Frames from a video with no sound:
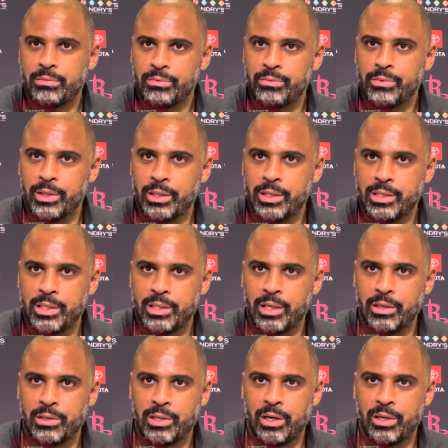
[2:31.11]
really sit
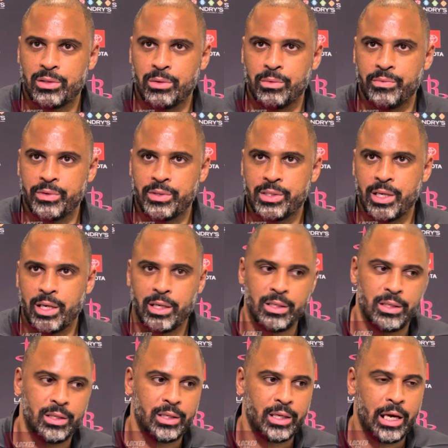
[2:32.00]
there and talk to him for a second,
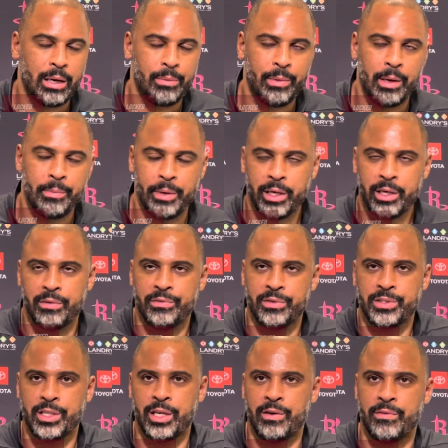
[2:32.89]
and got him right back in
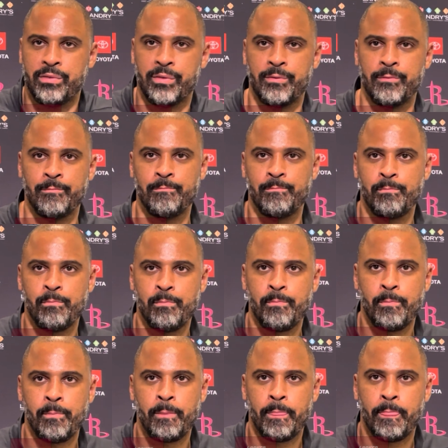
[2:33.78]
for Jeff.
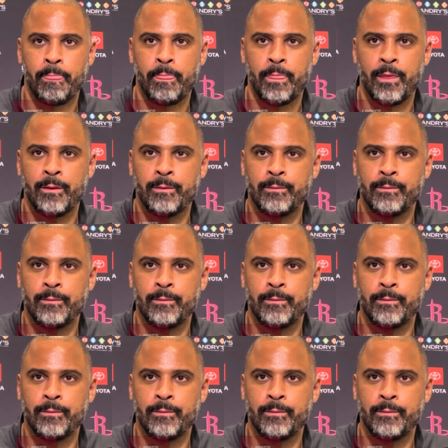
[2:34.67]
And how did you